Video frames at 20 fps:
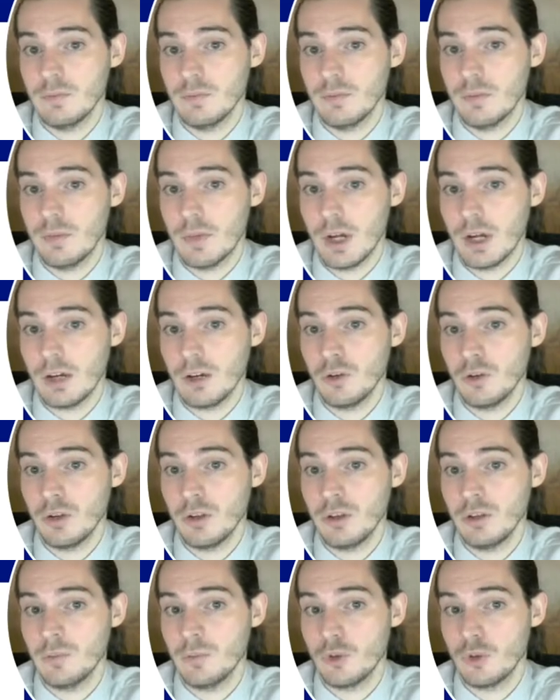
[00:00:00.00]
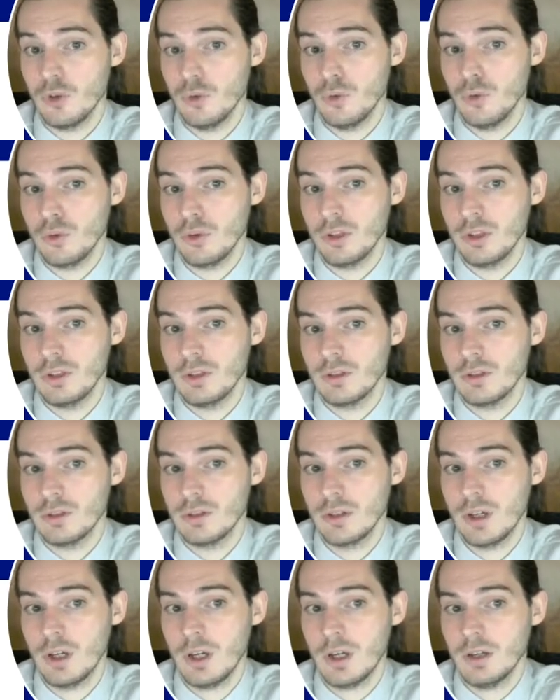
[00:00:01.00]
algorithm produces
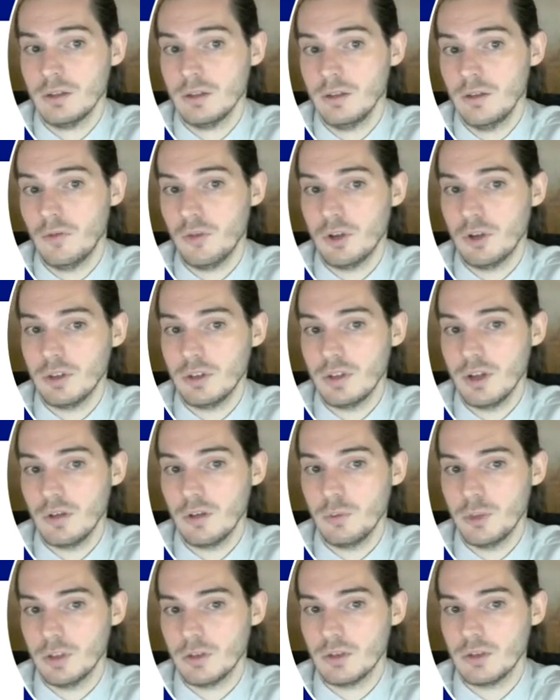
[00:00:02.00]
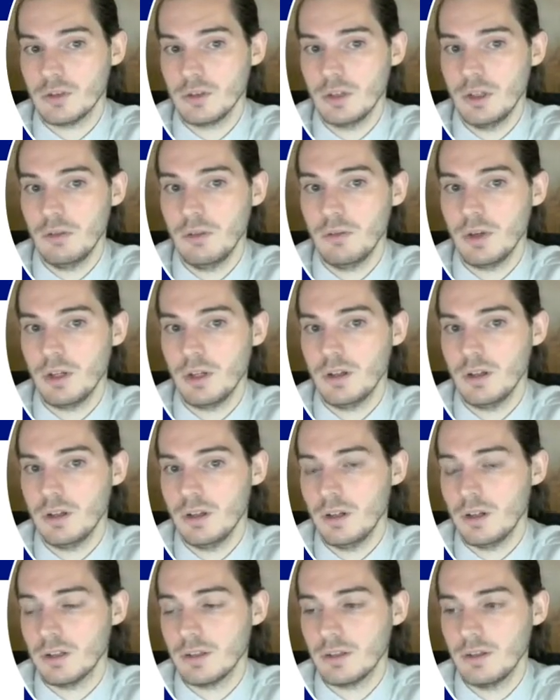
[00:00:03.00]
different segments, even
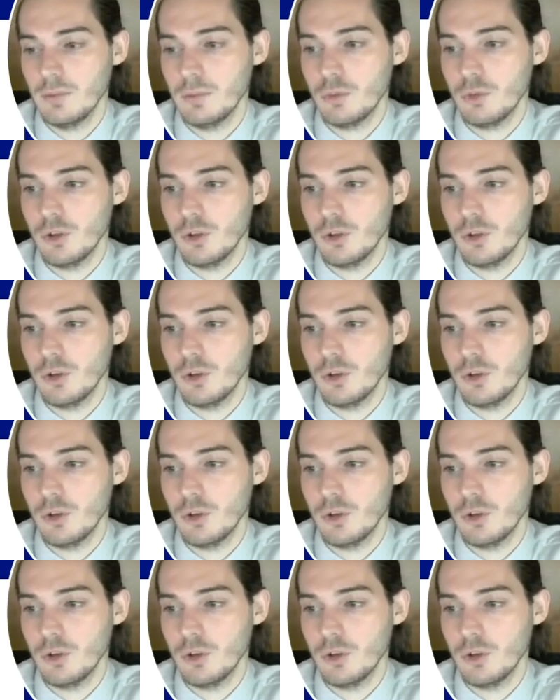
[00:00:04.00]
in a simple